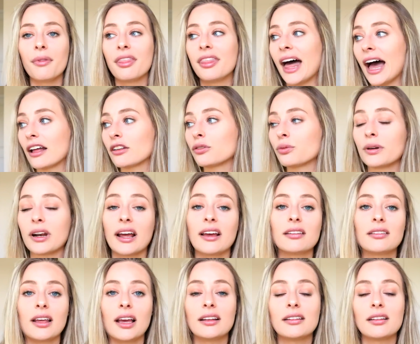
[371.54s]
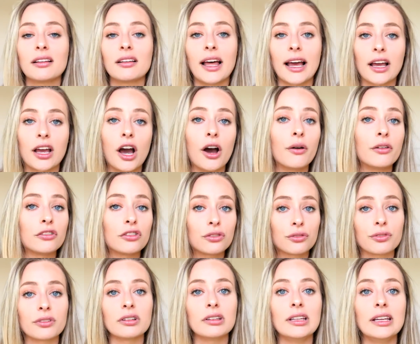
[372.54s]
that's when I say to let go and
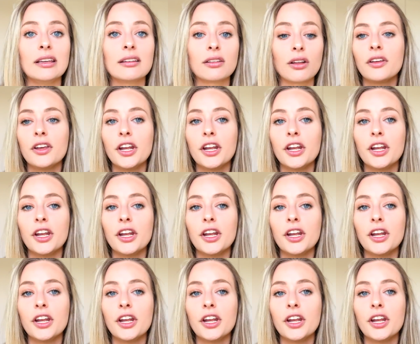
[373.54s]
just release,